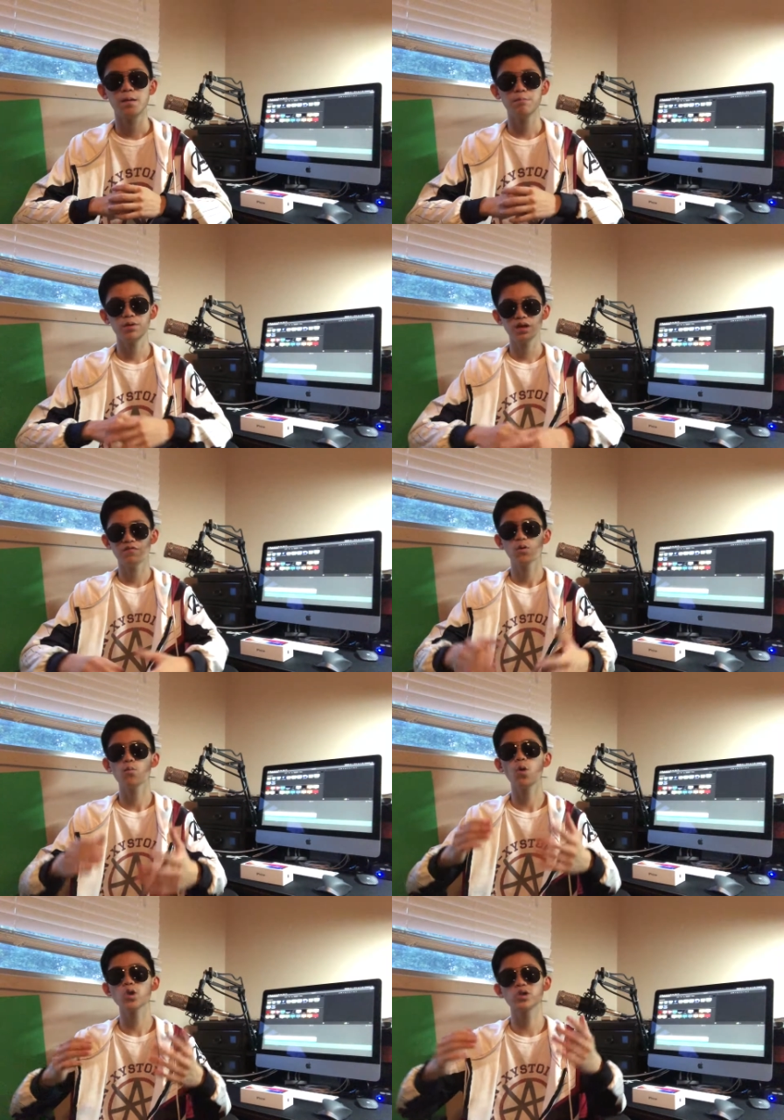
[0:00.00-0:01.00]
But if you're
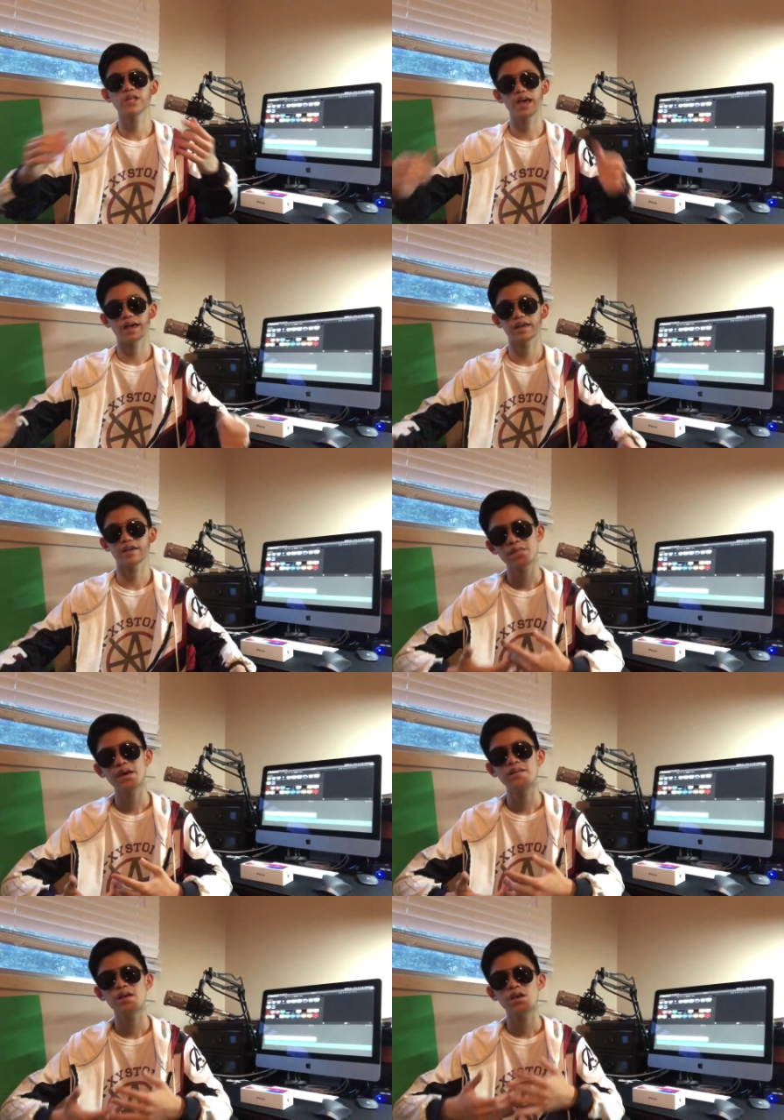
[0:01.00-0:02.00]
more into tech,
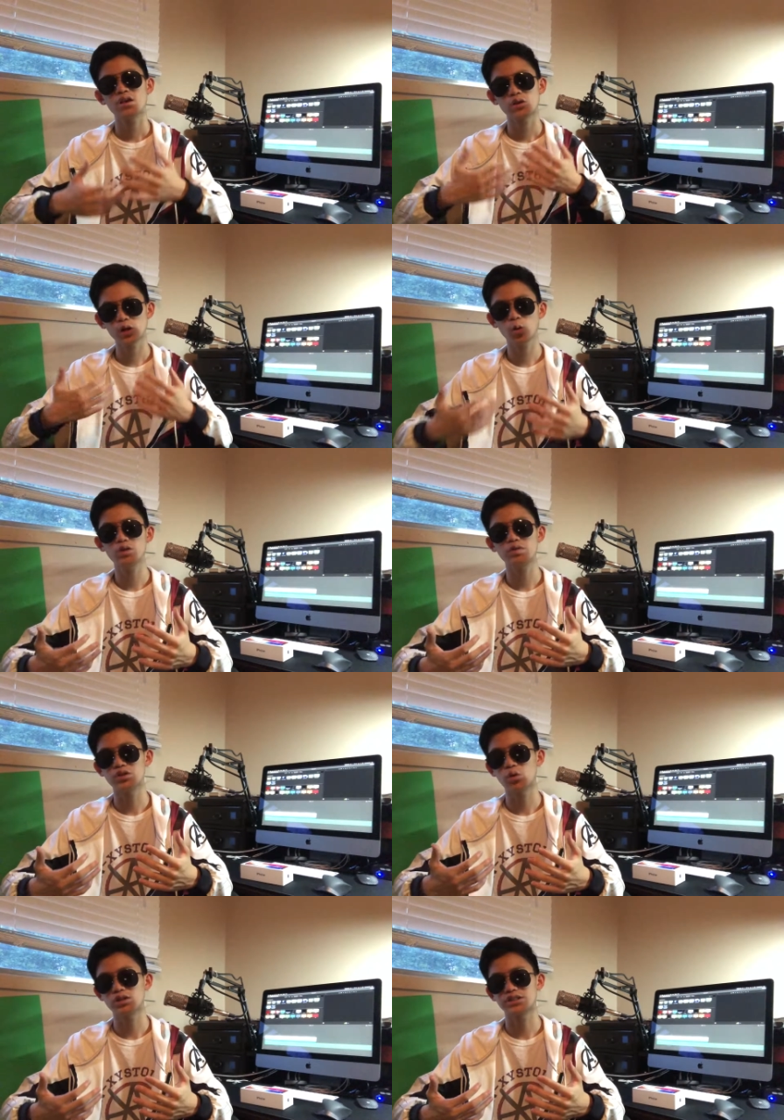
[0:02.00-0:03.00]
then you're going to be
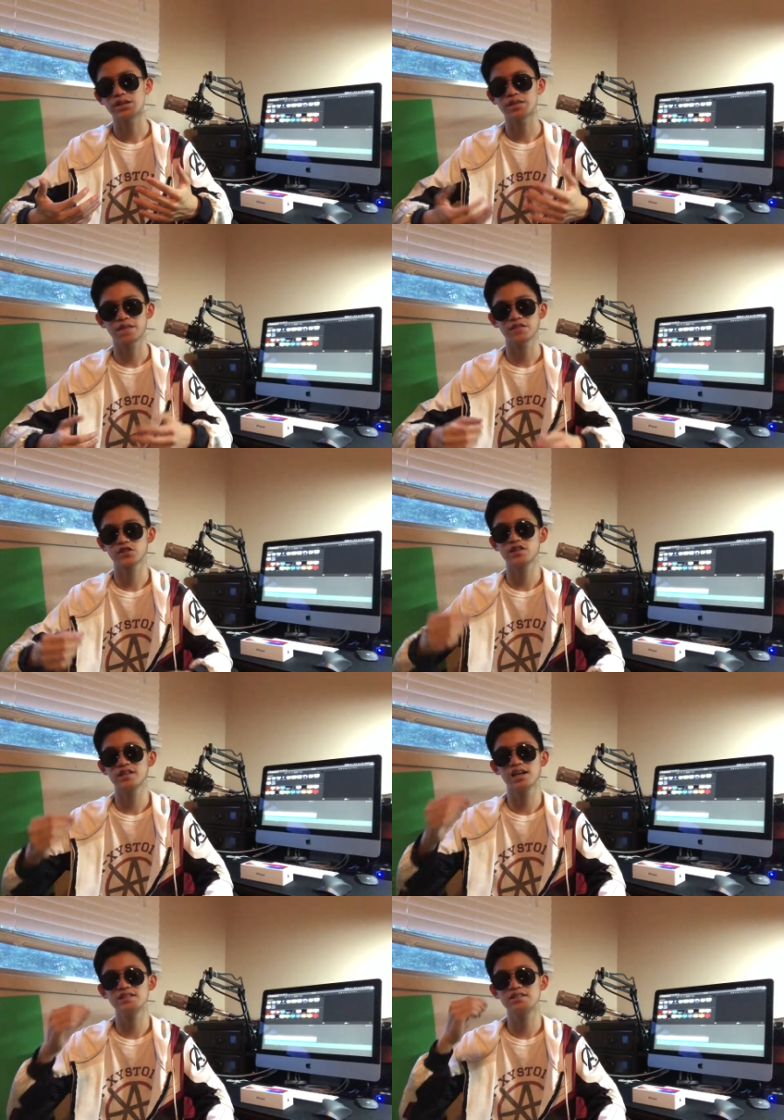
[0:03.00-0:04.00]
noticing that the screen
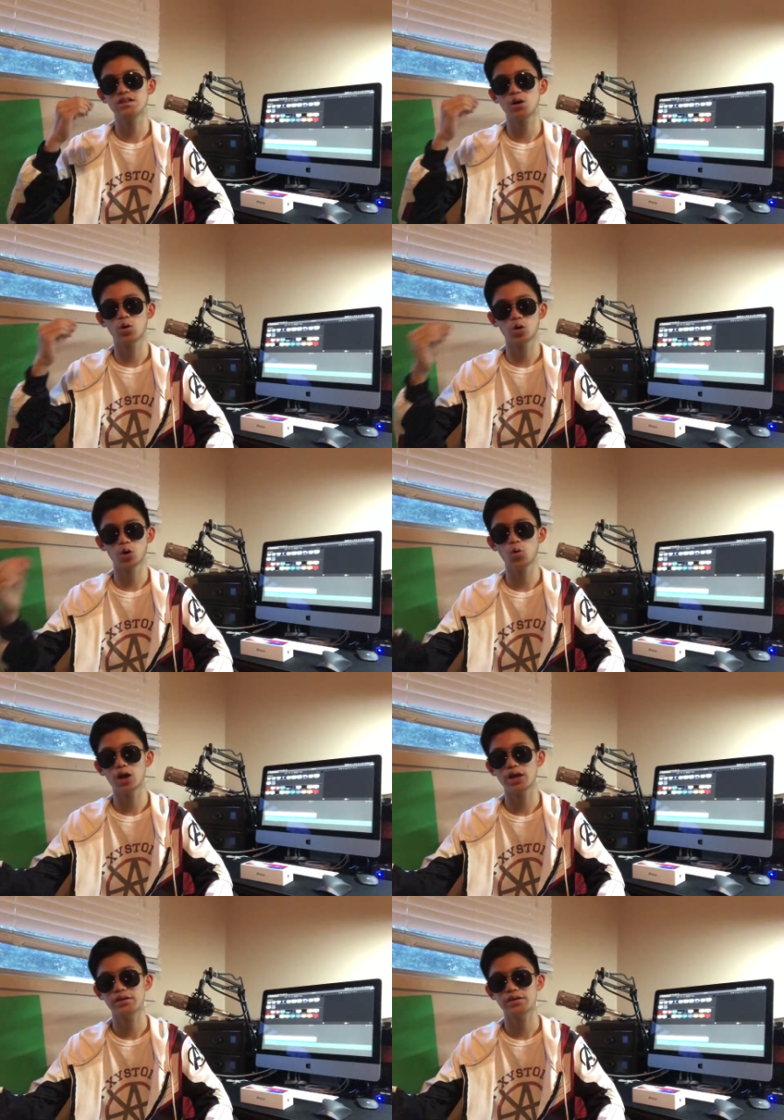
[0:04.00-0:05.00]
isn't
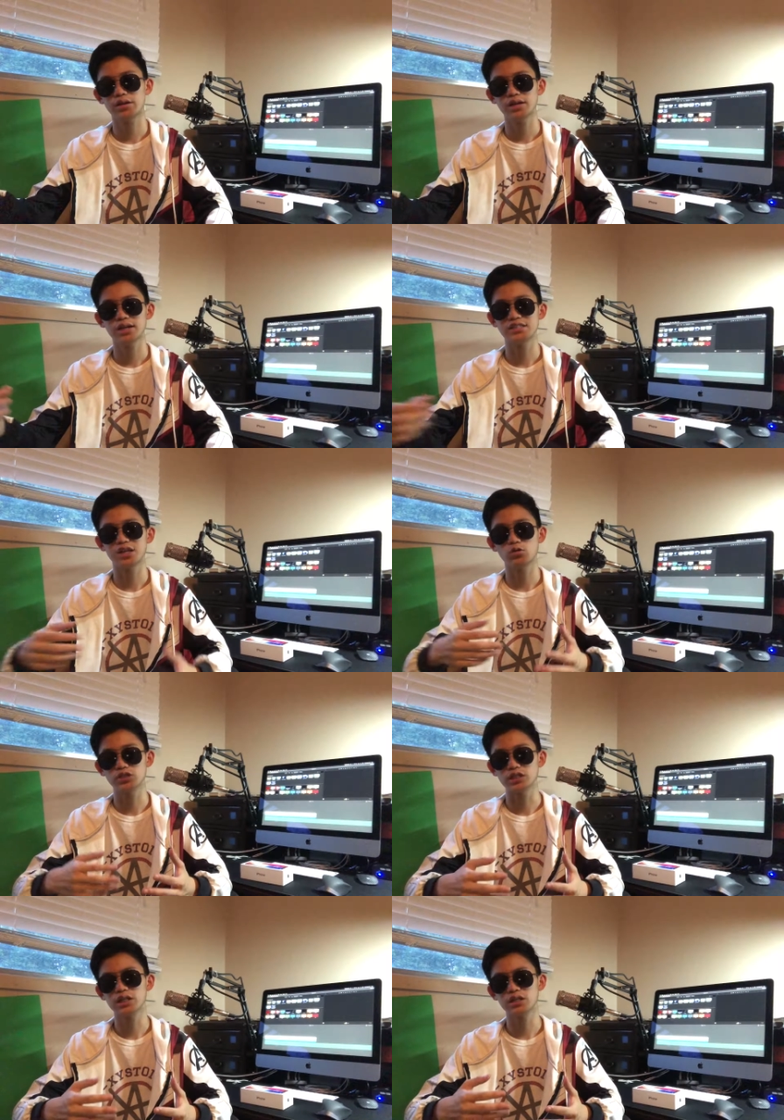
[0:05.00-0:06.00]
OLED, it's
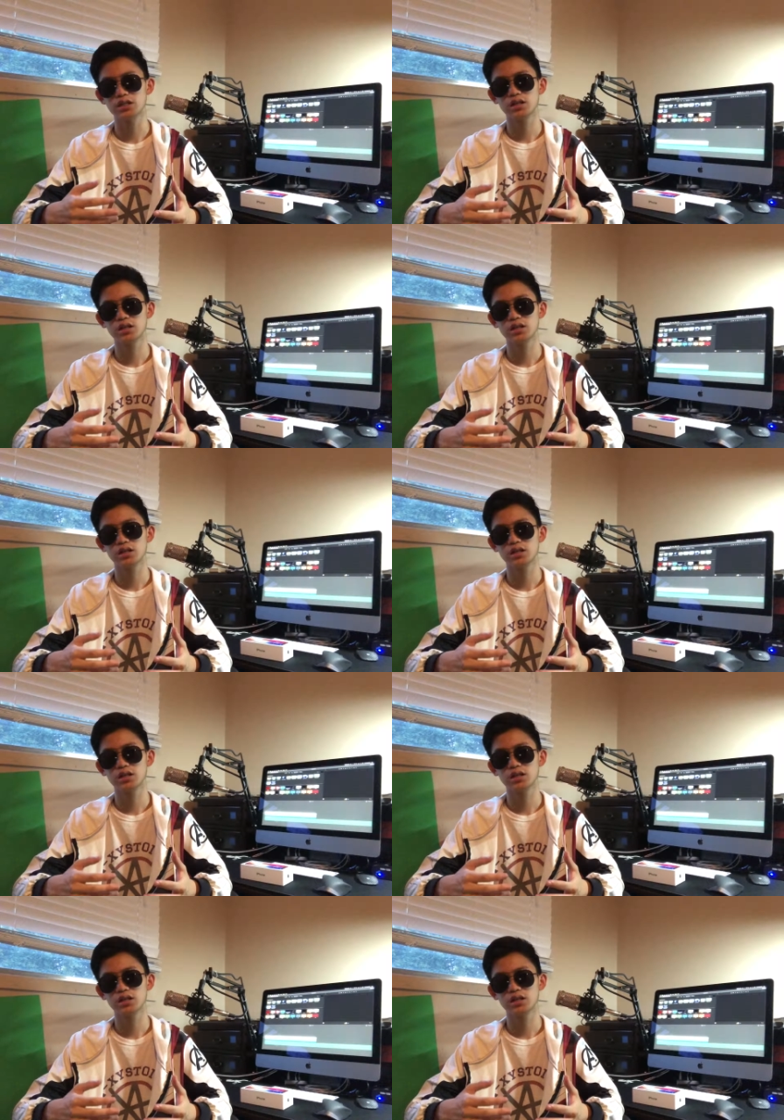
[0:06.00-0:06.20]
LCD,